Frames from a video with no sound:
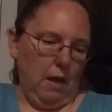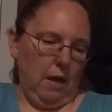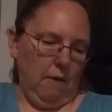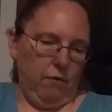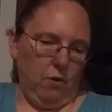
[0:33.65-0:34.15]

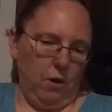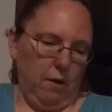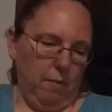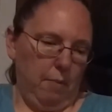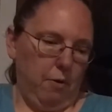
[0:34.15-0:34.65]
If you look
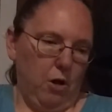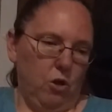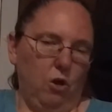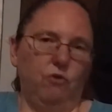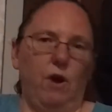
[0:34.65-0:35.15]
at my
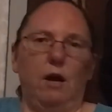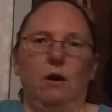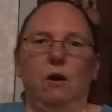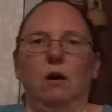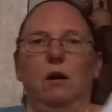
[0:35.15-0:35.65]
project
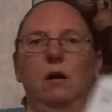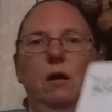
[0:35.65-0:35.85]
tracker,